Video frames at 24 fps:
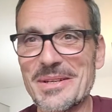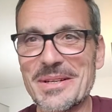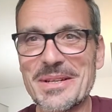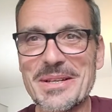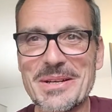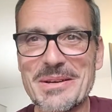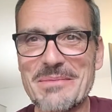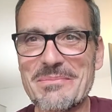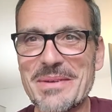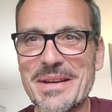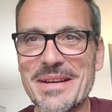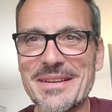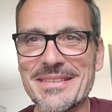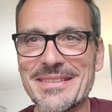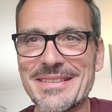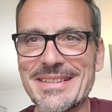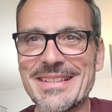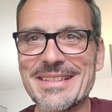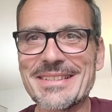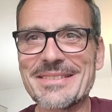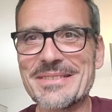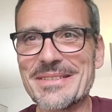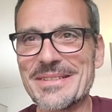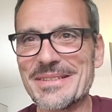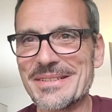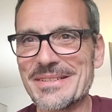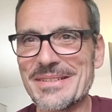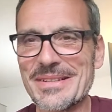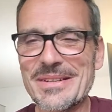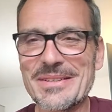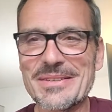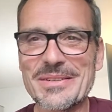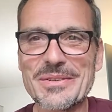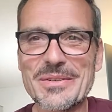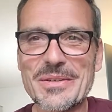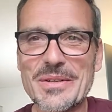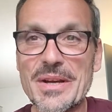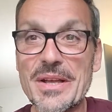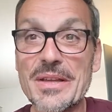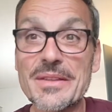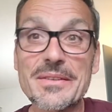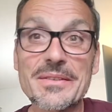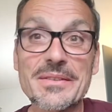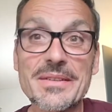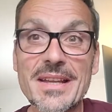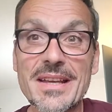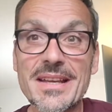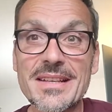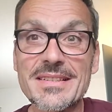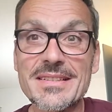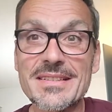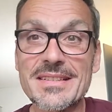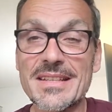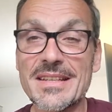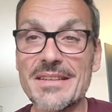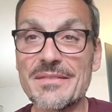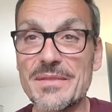working apparently, or other nuts.